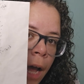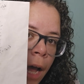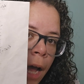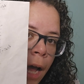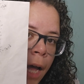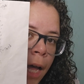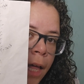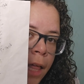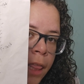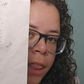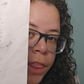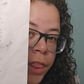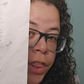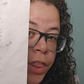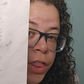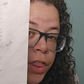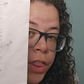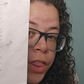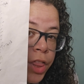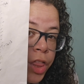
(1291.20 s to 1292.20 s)
I
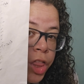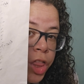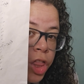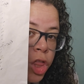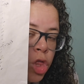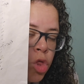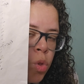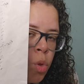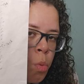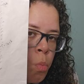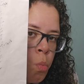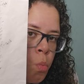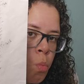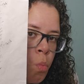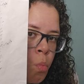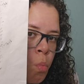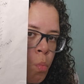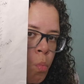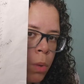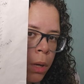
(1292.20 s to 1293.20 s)

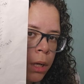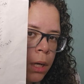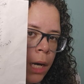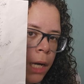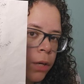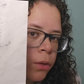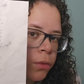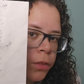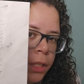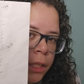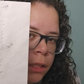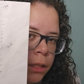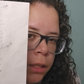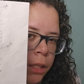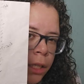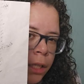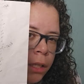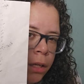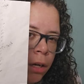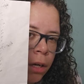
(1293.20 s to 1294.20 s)
don't think
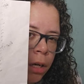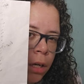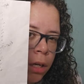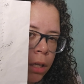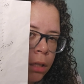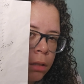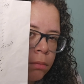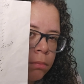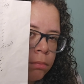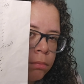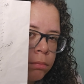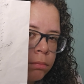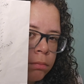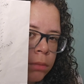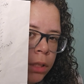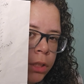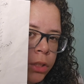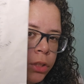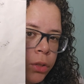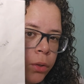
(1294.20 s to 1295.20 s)
they are
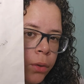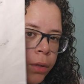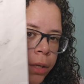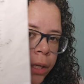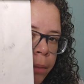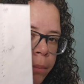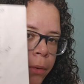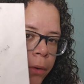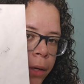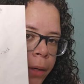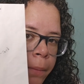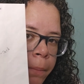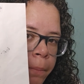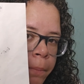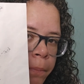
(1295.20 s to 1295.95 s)
a store anymore.